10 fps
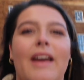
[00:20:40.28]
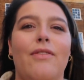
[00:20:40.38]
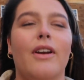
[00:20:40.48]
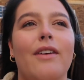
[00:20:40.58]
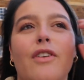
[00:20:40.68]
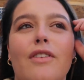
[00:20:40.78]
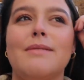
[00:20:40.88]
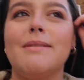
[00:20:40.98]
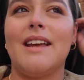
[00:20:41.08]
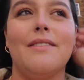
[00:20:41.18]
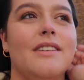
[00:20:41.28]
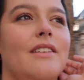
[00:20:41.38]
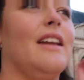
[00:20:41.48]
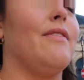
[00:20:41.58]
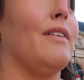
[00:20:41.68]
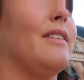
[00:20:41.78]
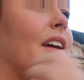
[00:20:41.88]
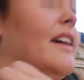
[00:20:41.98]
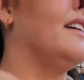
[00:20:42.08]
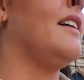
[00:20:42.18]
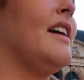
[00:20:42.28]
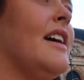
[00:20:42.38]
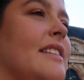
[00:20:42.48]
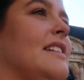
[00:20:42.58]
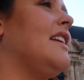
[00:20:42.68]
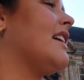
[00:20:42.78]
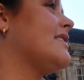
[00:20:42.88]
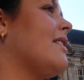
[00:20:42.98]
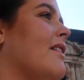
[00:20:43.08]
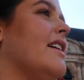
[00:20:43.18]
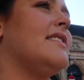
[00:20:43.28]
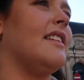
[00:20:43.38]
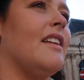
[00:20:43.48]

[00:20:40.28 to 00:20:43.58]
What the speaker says: Like if you're looking for Christmas gifts and you live around here, it's actually like so nice and